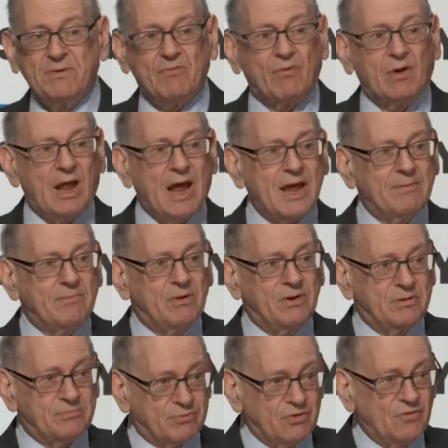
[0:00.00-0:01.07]
be reliable
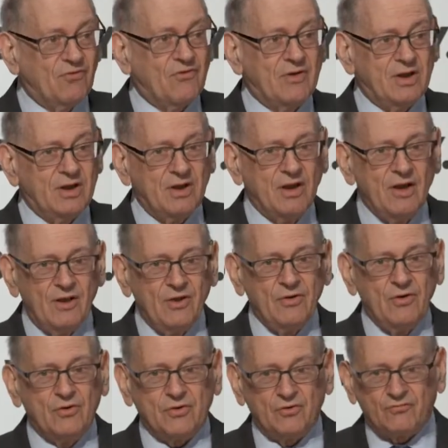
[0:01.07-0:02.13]
in producing it,
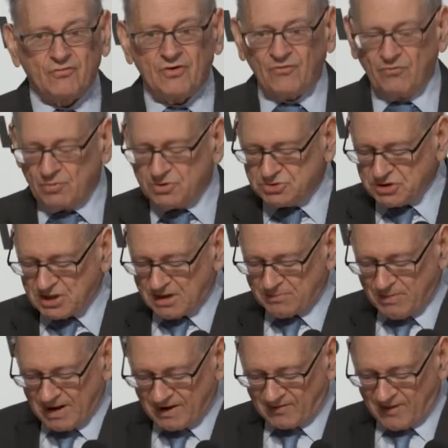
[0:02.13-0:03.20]
you can trust what you get
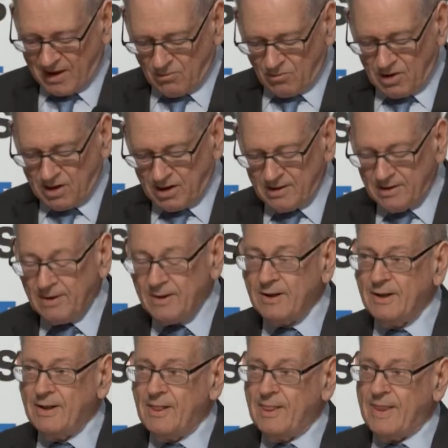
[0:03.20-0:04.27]
back that way.
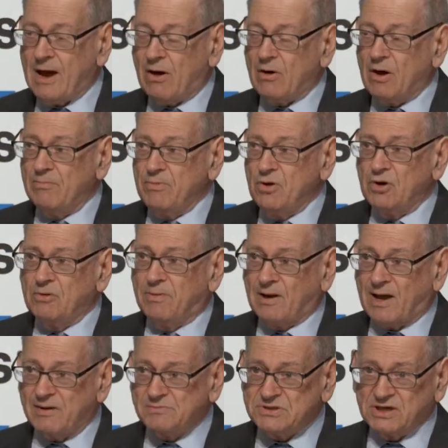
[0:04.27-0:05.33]
Now, a mutable
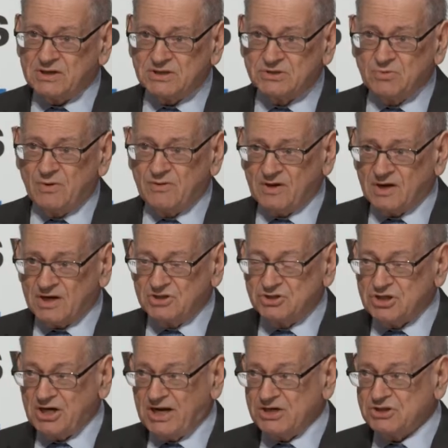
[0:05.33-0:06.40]
object is one that can
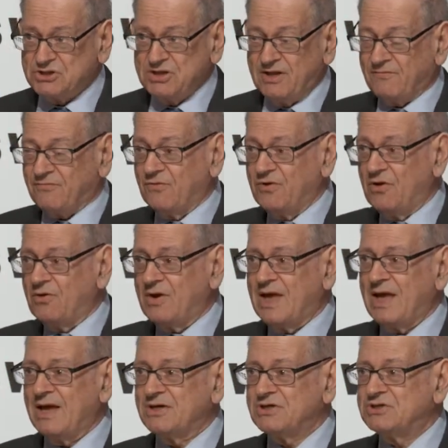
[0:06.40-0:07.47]
change, and therefore you
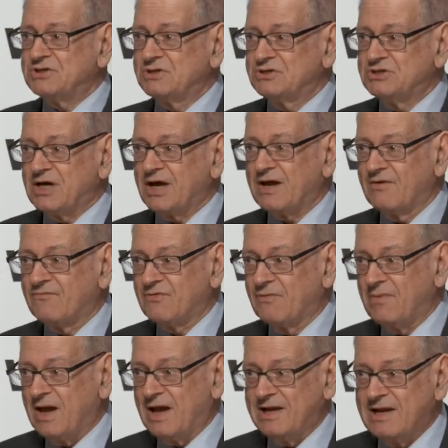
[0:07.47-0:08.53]
can't check it from
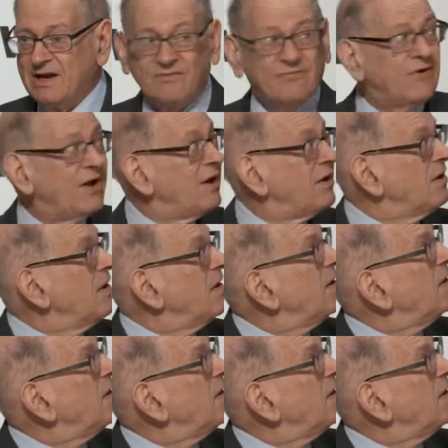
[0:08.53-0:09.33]
the identifier.